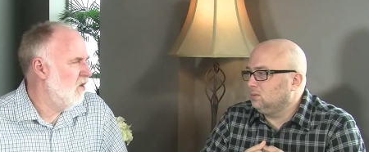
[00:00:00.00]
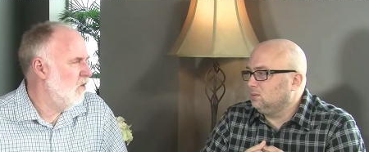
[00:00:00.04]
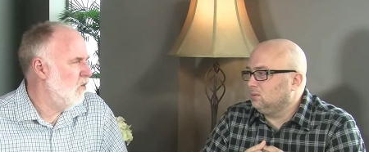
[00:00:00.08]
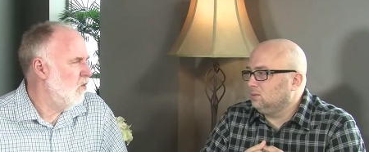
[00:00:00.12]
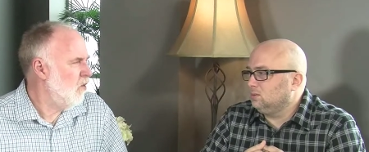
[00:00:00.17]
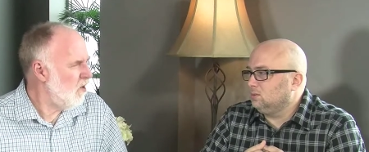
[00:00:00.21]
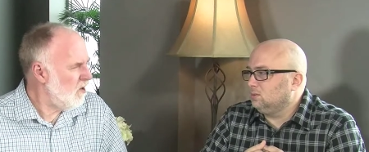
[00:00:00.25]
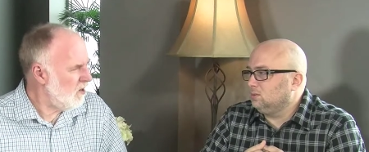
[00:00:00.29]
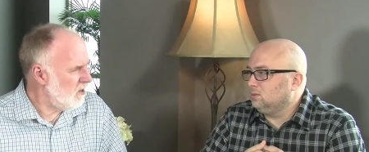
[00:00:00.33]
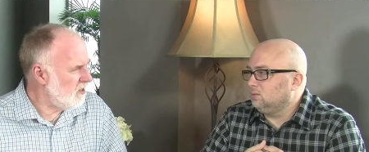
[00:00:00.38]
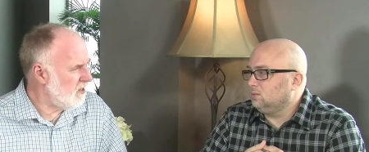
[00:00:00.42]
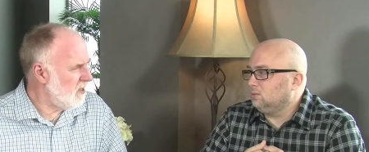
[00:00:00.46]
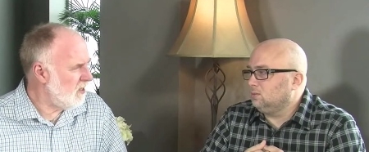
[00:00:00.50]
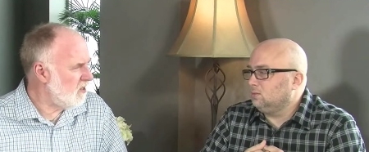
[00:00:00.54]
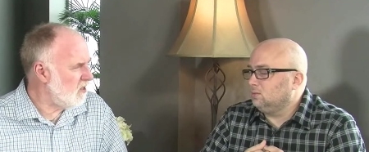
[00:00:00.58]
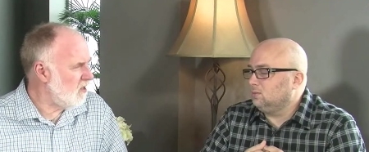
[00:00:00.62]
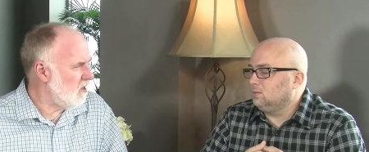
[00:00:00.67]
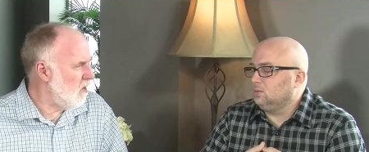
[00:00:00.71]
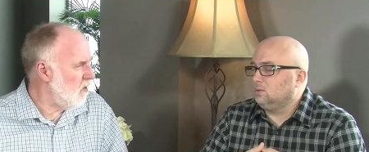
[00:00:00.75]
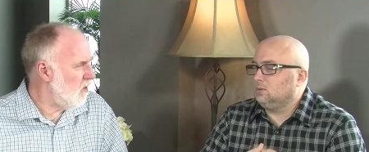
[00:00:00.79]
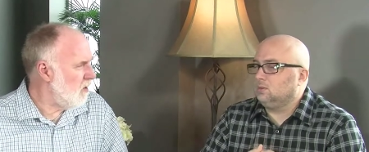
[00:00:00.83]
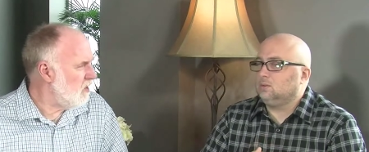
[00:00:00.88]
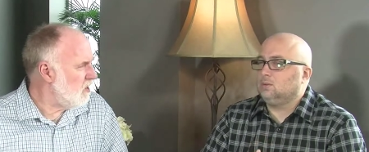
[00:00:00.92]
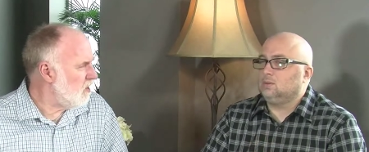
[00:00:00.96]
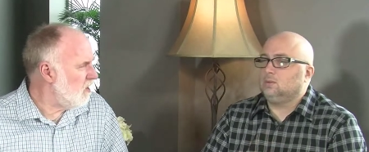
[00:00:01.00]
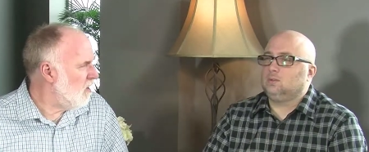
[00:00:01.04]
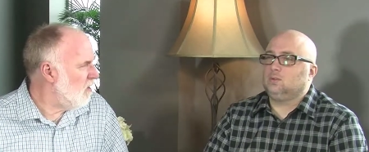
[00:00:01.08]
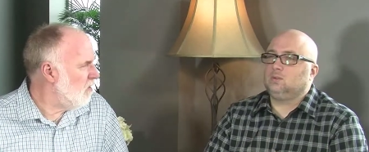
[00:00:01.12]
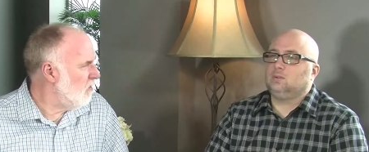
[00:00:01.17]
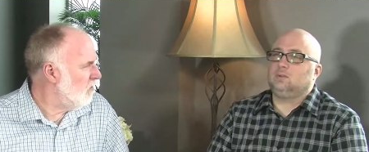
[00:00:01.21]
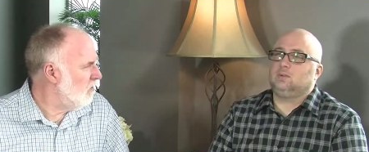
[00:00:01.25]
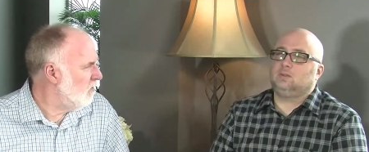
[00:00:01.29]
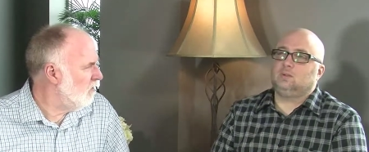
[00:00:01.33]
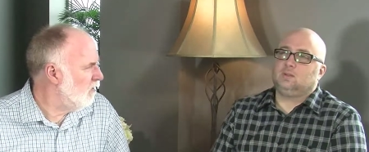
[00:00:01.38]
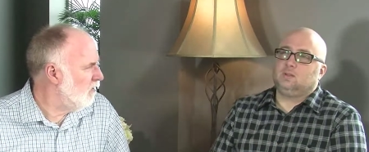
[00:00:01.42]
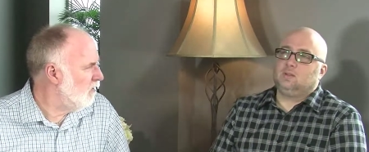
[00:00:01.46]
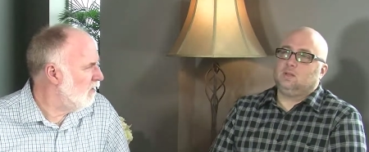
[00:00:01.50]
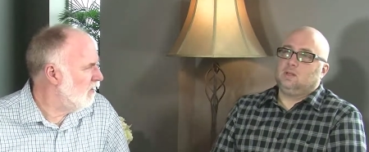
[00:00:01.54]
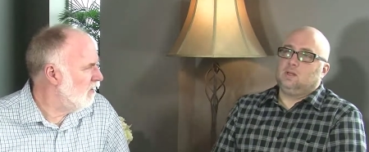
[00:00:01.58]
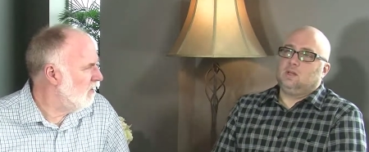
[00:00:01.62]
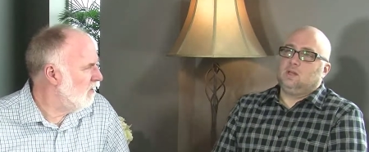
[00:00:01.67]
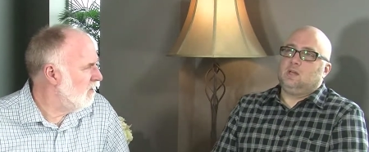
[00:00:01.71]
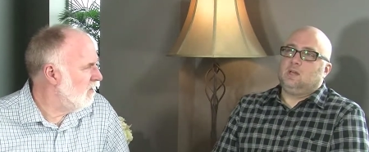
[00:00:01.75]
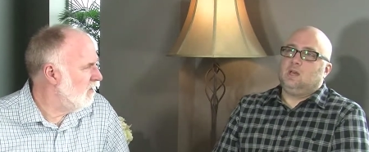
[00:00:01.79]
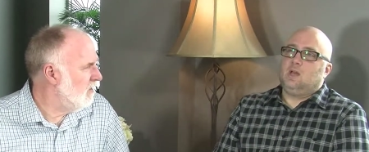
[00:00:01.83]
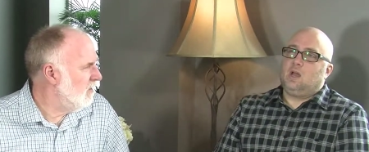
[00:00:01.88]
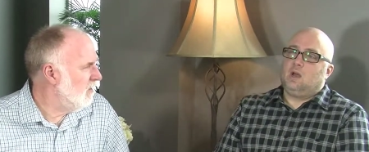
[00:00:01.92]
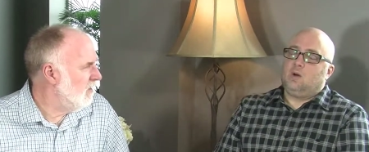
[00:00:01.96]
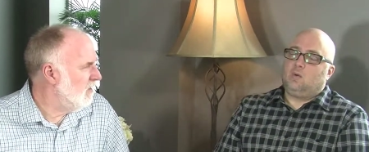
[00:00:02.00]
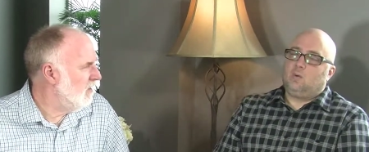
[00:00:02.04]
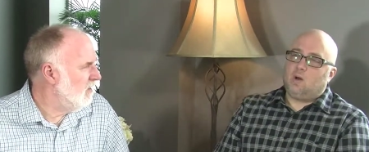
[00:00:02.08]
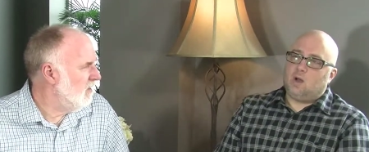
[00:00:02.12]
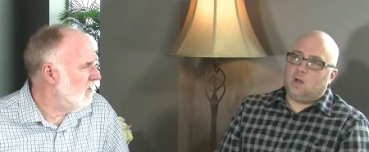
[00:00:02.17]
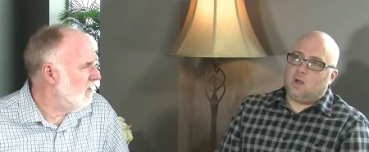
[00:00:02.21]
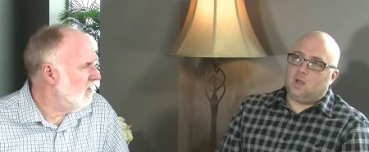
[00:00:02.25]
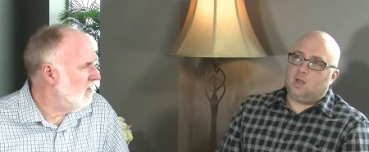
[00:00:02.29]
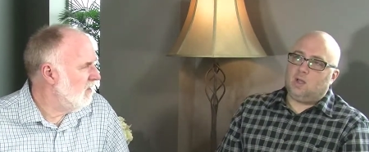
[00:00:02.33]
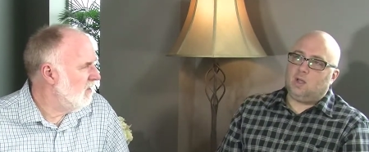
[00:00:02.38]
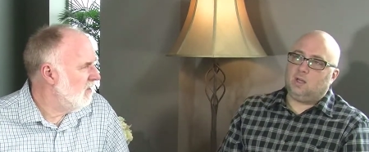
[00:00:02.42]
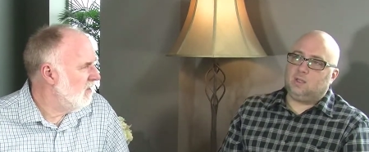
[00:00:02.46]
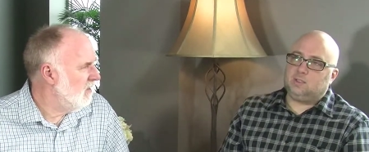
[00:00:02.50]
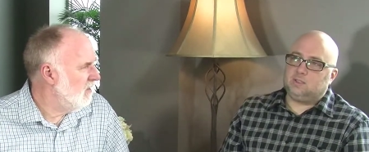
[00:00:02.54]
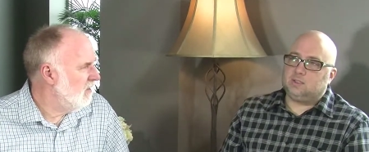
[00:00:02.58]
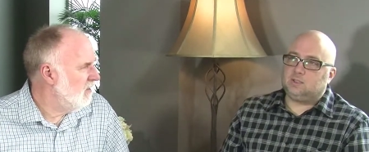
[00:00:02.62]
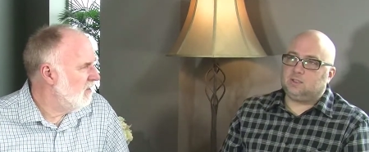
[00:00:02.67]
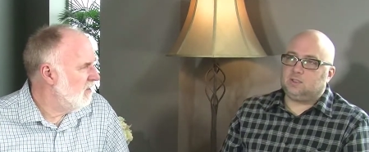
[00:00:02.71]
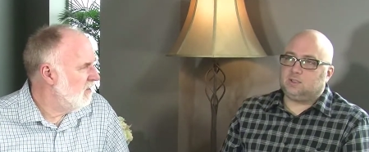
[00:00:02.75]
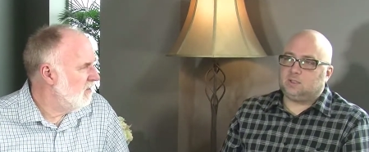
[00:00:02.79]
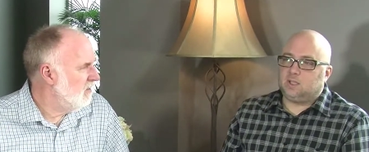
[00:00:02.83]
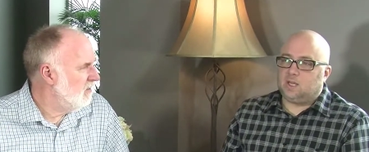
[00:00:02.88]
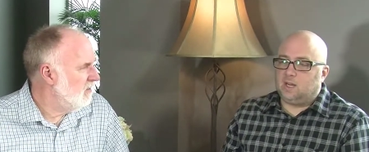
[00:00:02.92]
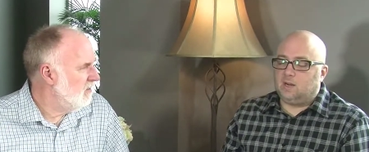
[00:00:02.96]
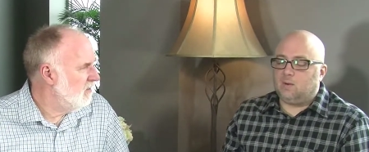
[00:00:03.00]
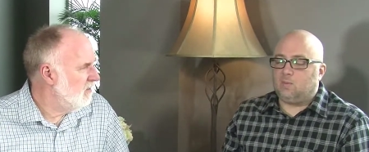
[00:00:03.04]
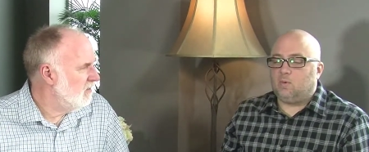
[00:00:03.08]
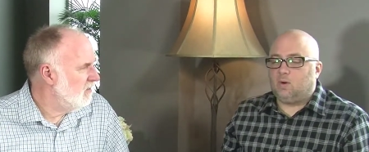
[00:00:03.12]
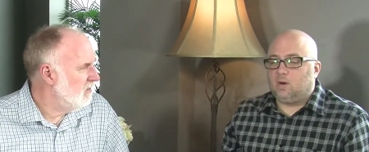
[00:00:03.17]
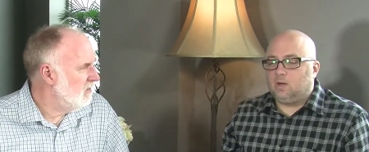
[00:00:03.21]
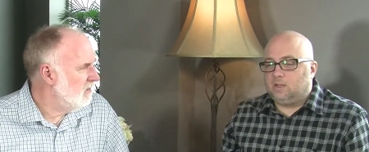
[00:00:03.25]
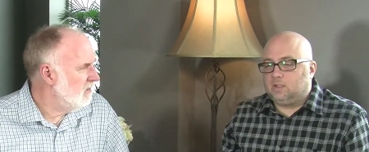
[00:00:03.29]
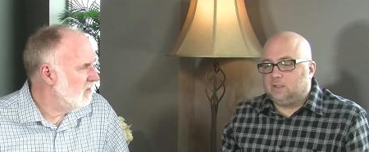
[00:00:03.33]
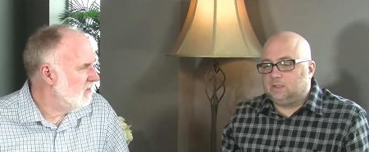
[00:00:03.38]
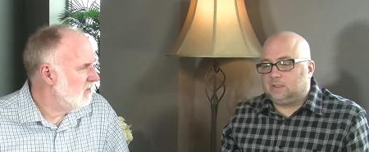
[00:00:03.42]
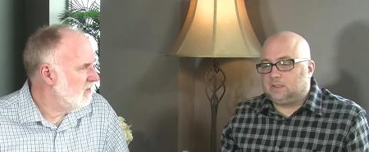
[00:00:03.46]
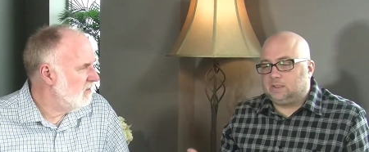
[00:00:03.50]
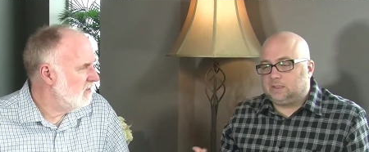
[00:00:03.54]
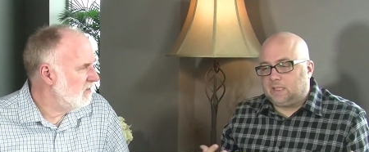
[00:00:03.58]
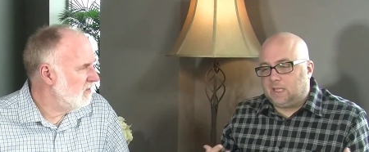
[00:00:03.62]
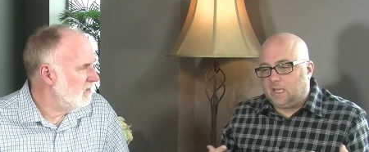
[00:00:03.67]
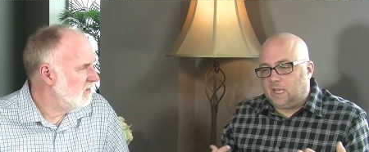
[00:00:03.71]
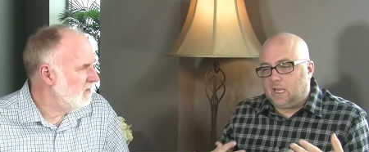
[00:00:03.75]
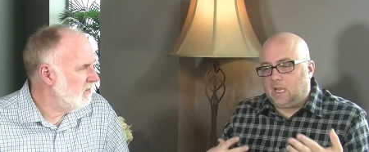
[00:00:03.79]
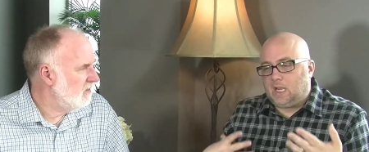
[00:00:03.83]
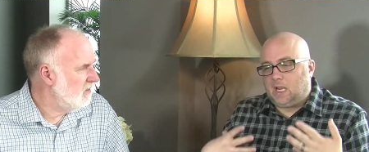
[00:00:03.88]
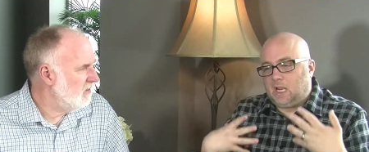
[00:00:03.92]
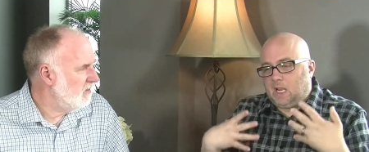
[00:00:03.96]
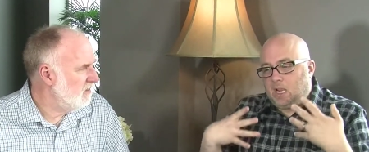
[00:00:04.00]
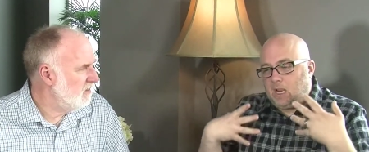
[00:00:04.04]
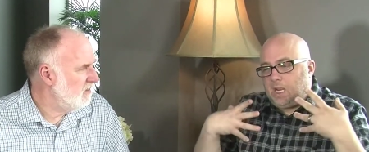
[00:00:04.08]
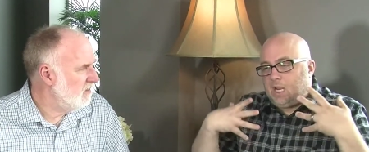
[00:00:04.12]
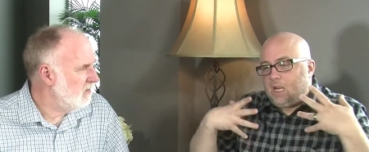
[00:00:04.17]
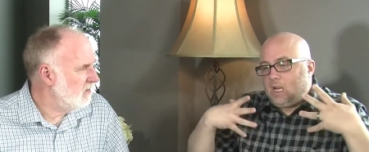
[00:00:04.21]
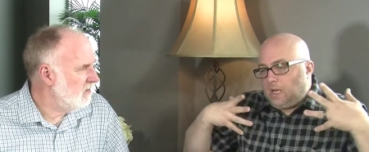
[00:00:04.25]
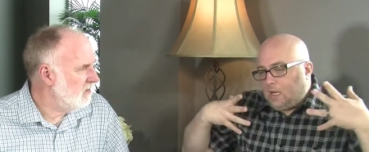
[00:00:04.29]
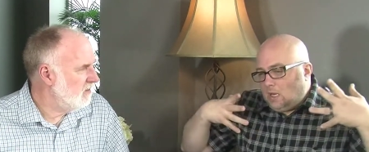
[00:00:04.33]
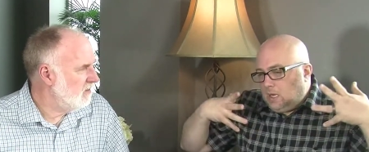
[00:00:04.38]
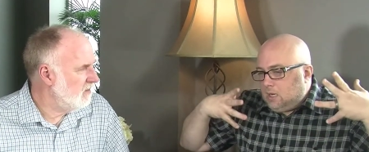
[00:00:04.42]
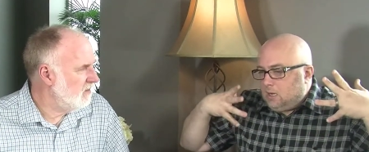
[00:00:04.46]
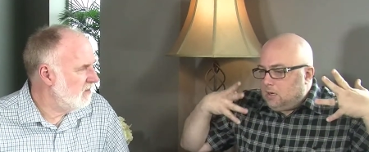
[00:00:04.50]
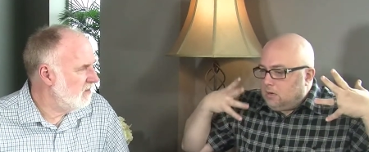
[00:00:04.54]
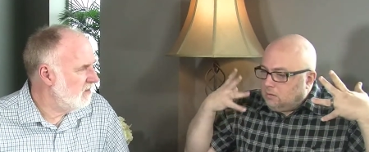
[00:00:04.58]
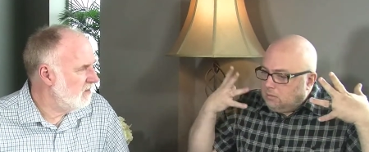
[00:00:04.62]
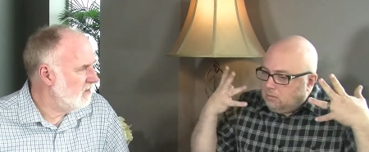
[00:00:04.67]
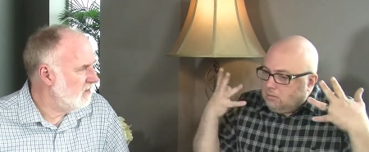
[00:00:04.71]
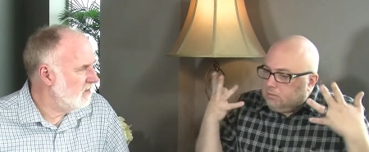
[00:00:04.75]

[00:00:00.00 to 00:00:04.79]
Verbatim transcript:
Speaker 1: Where is this going, Joe? Well, I just, I wanted to say...